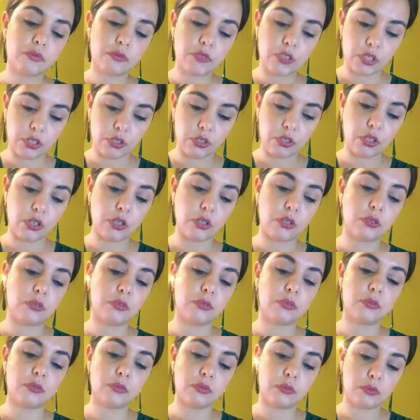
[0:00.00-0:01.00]
to
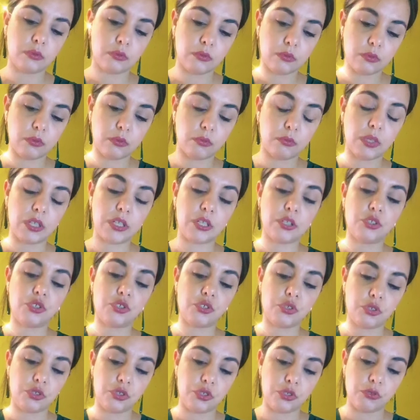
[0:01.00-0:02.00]
know what you
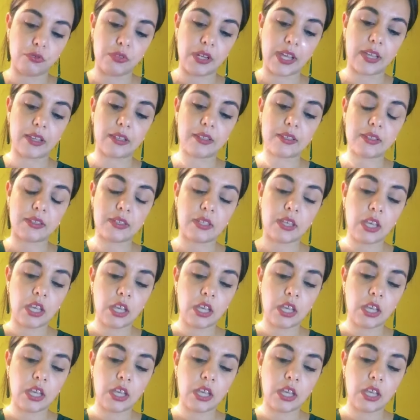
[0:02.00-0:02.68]
should do next.